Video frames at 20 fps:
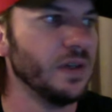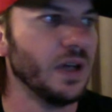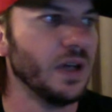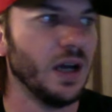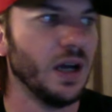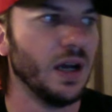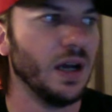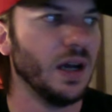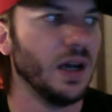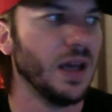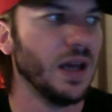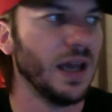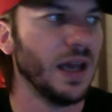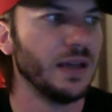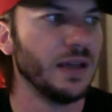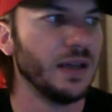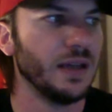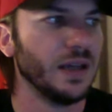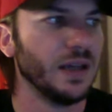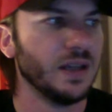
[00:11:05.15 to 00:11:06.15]

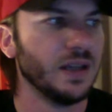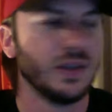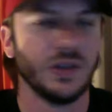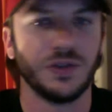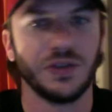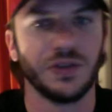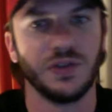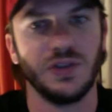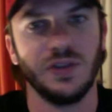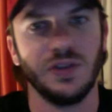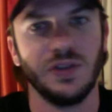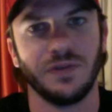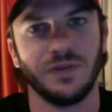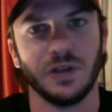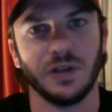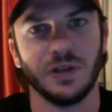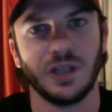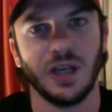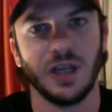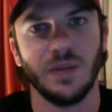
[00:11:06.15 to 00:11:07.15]
and this is the
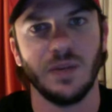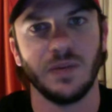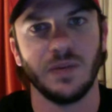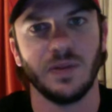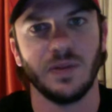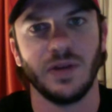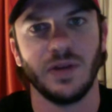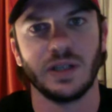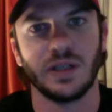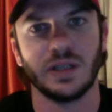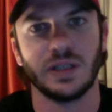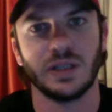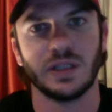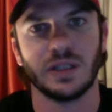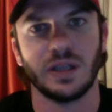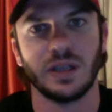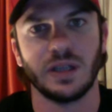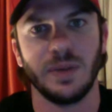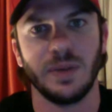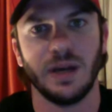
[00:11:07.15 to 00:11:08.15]
first game that Vegas
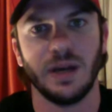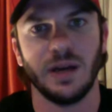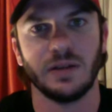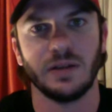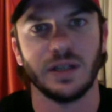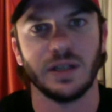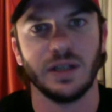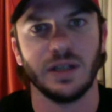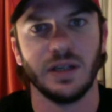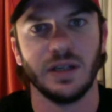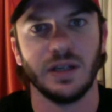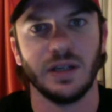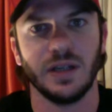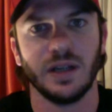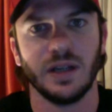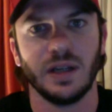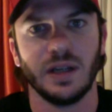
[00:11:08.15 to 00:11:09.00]
has come out and